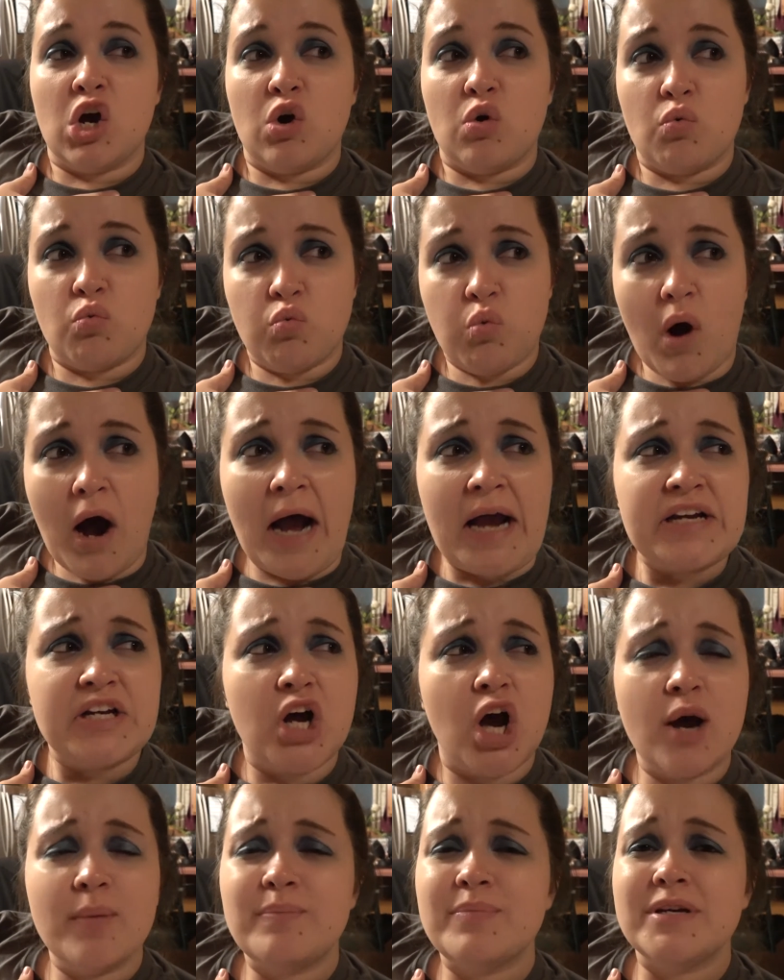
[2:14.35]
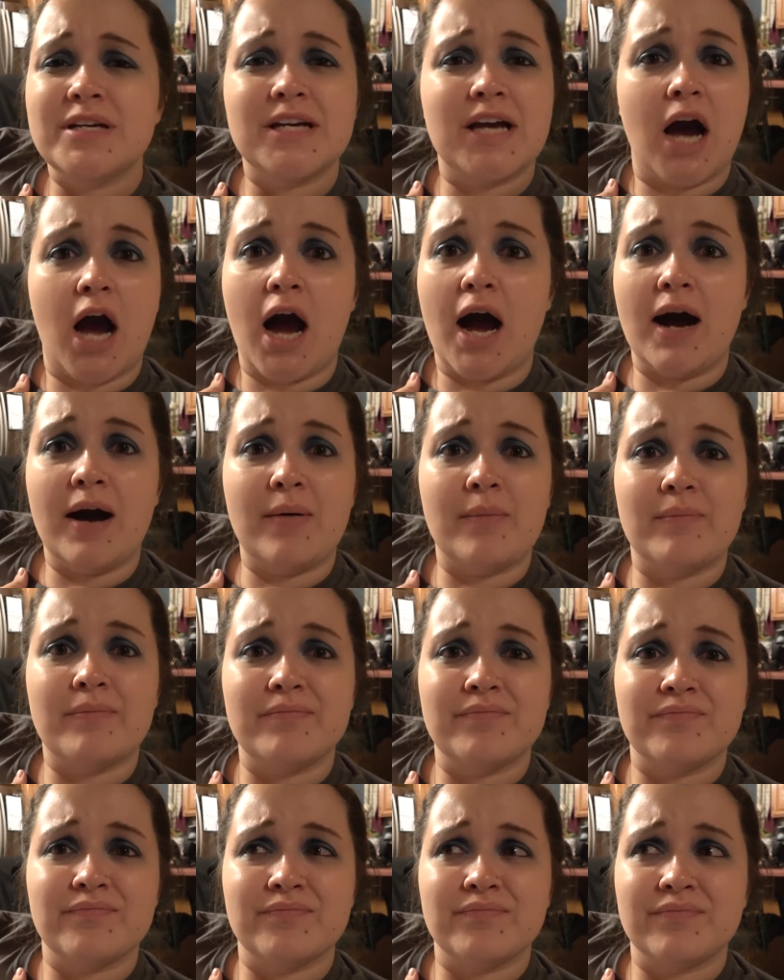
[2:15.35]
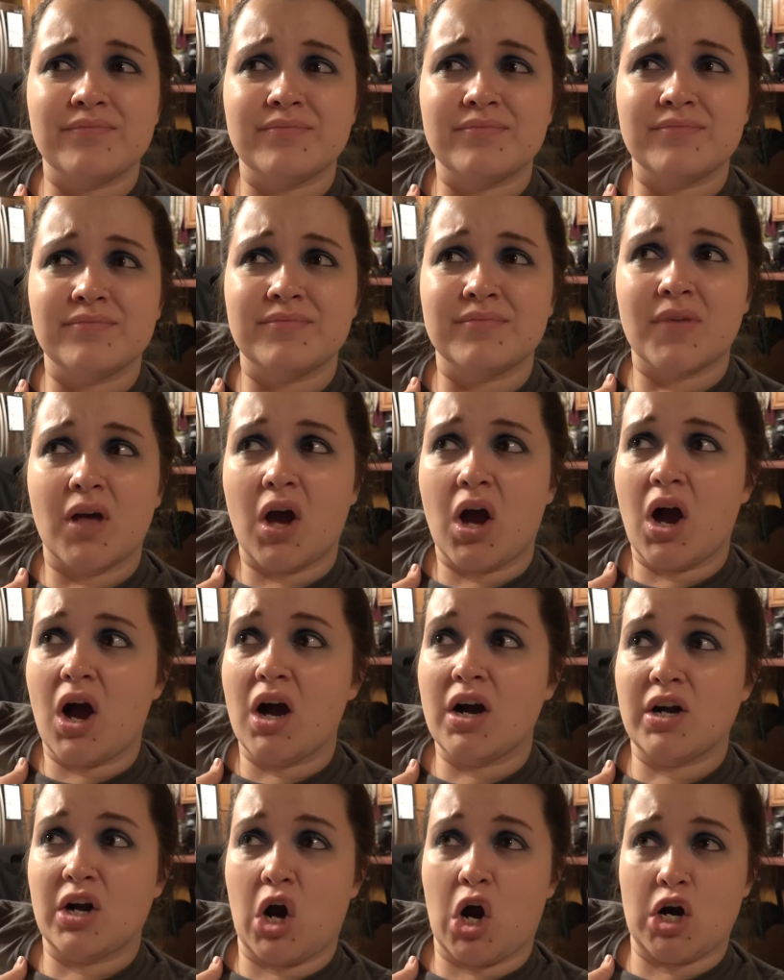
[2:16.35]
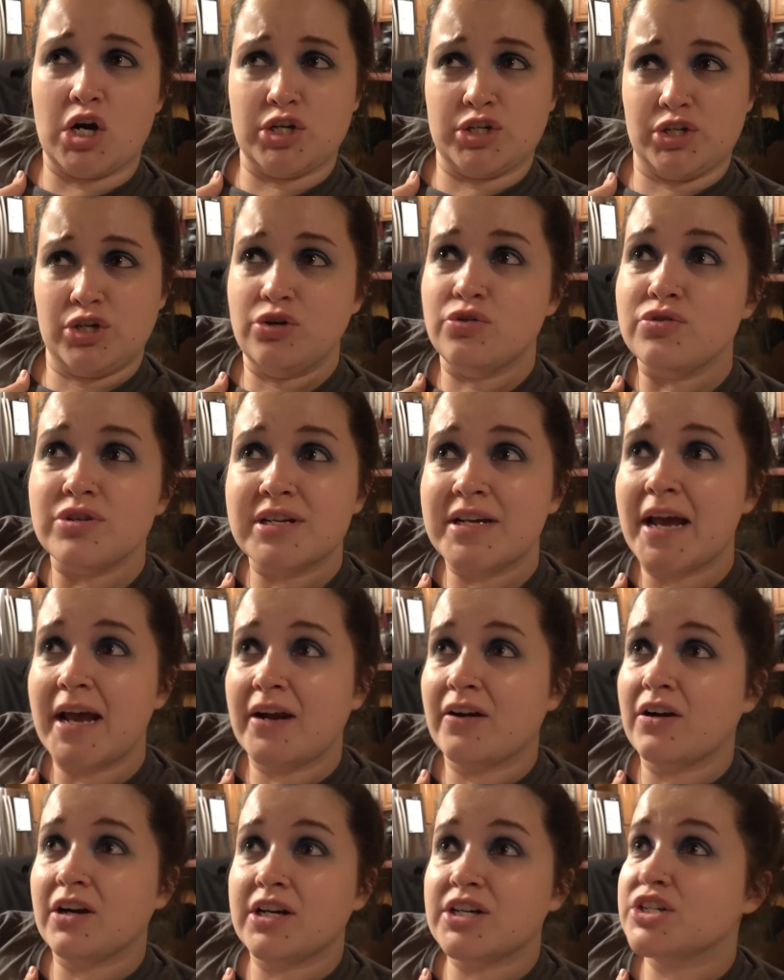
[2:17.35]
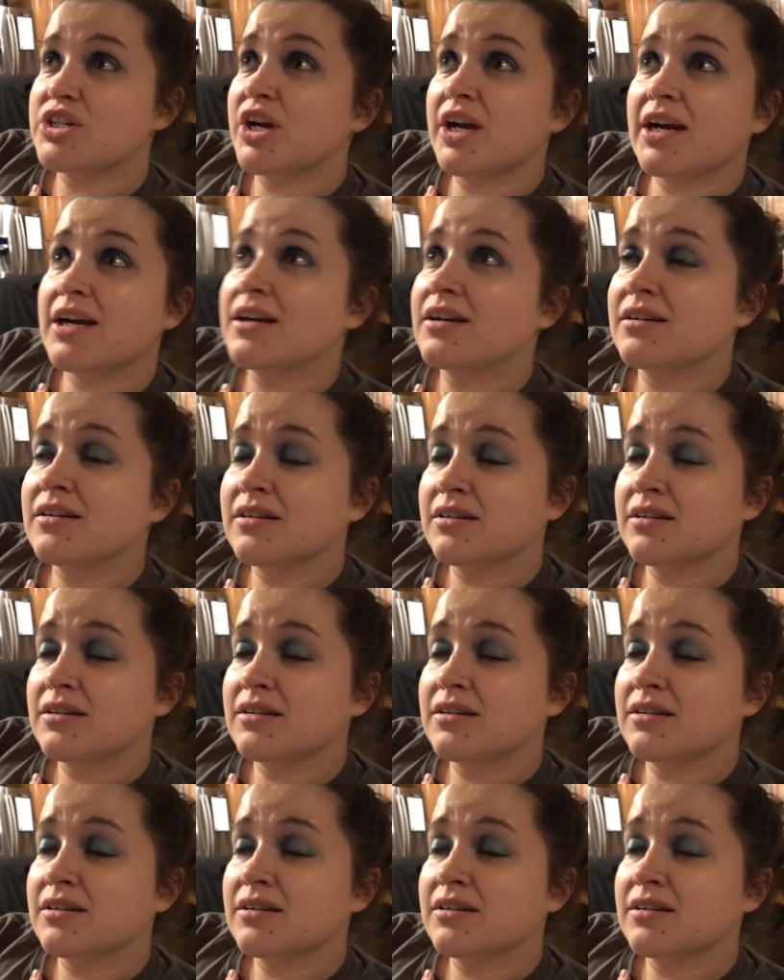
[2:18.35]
Why not become a cartoon character?